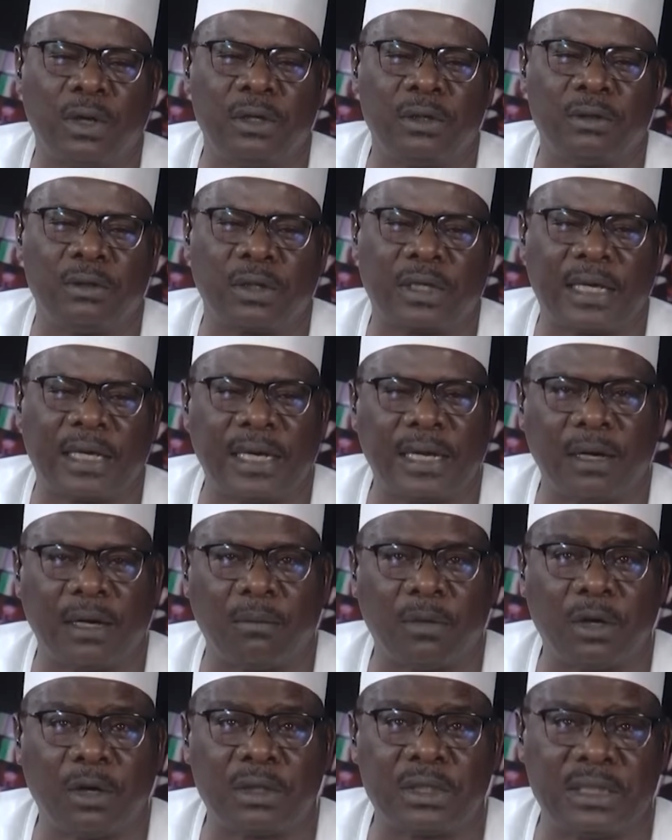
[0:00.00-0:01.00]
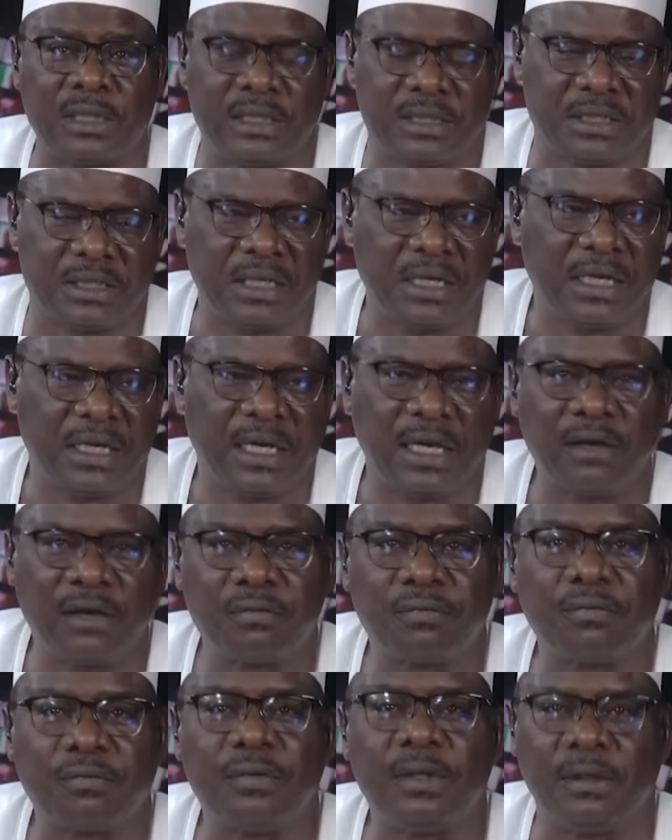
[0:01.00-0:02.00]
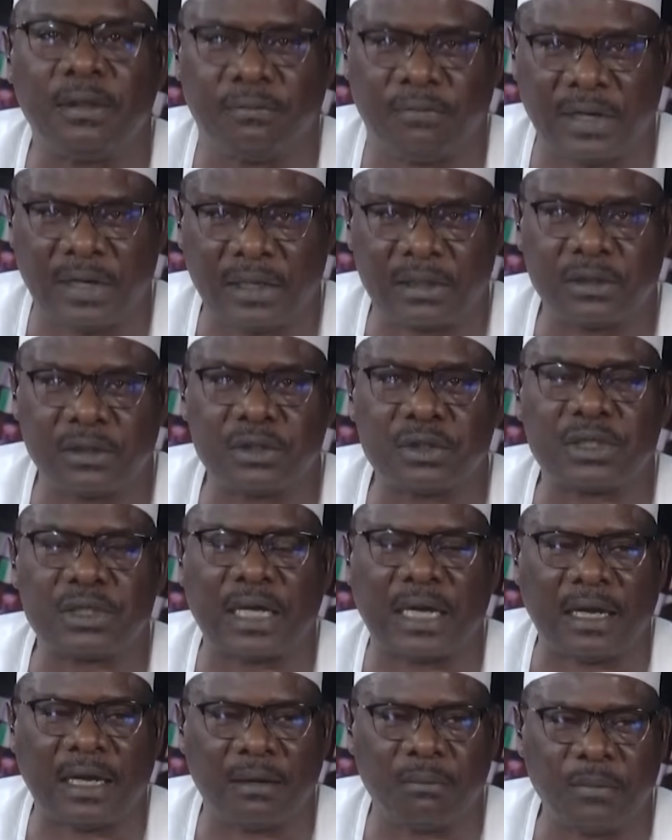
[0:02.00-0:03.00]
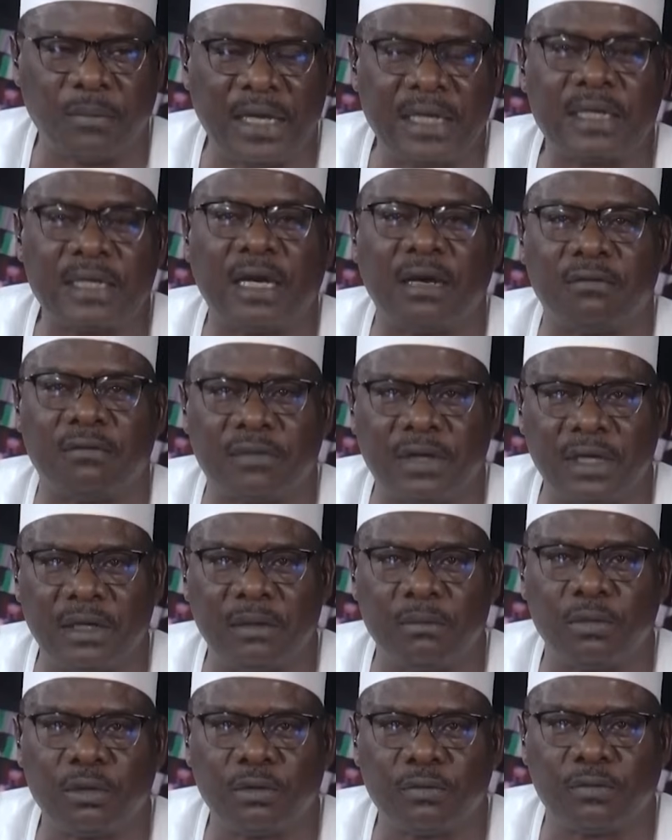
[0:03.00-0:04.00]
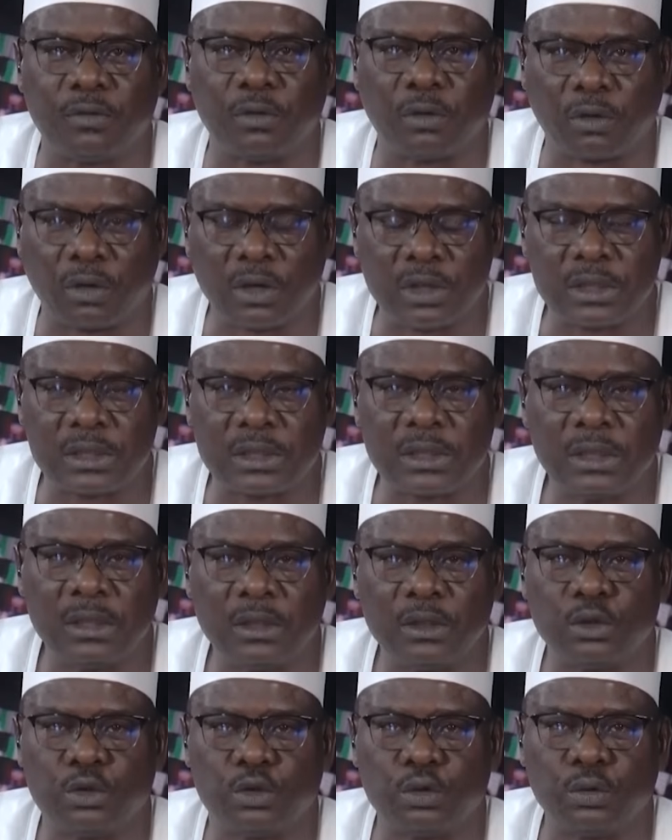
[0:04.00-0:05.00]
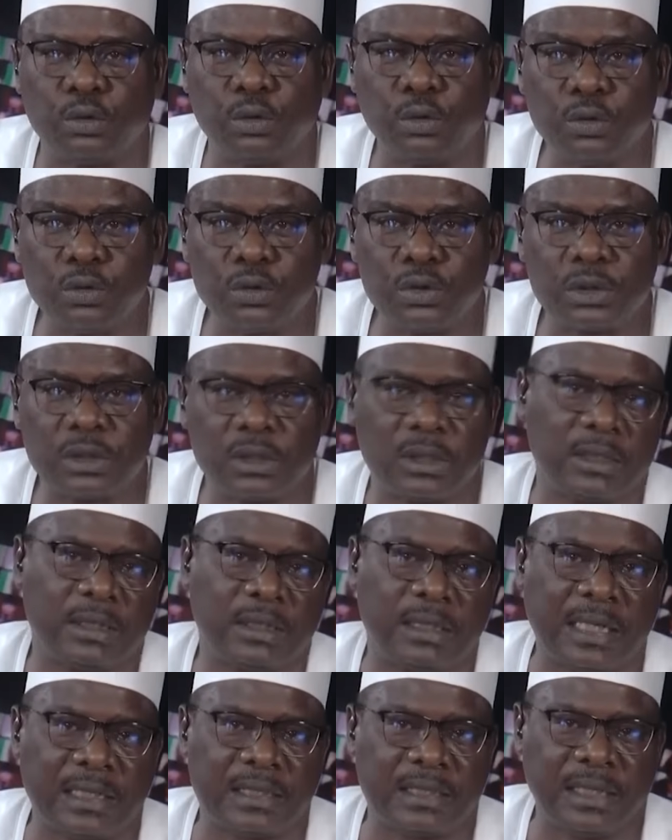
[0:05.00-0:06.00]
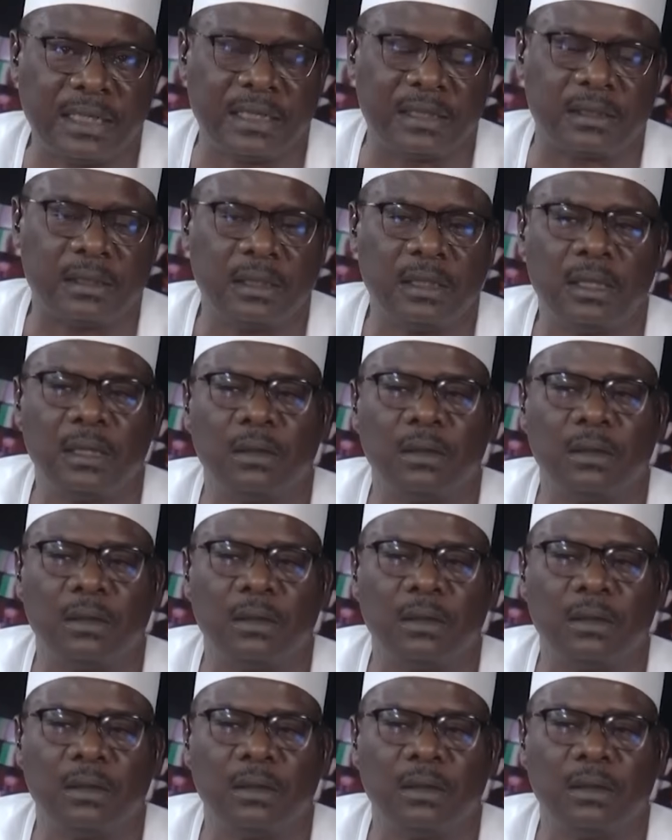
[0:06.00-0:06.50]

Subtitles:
care about is if the vehicles are made available for us to use. That's it.